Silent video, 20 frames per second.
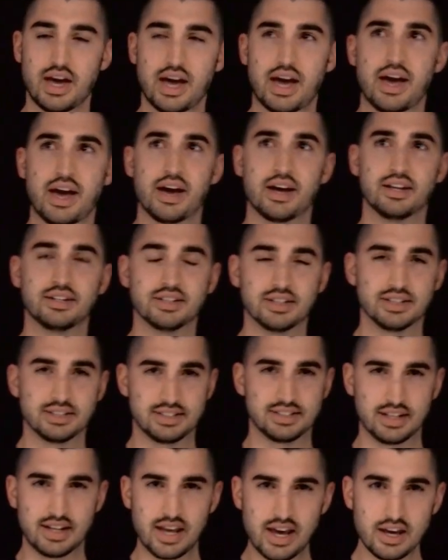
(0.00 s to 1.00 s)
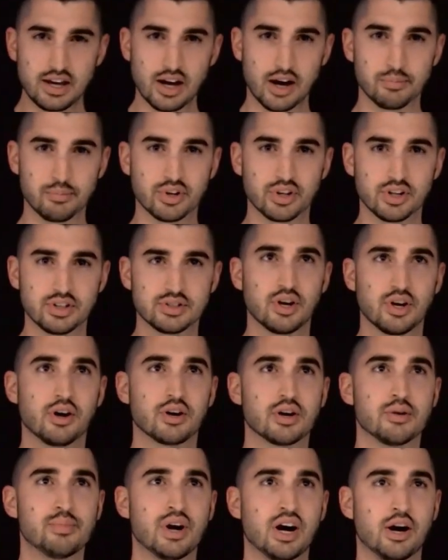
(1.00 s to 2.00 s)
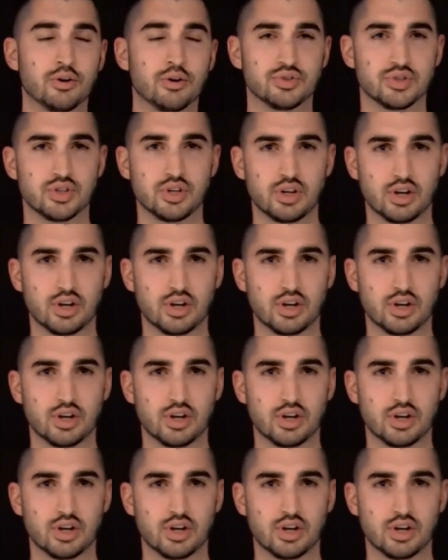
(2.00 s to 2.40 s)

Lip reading: And today I'm going to talk about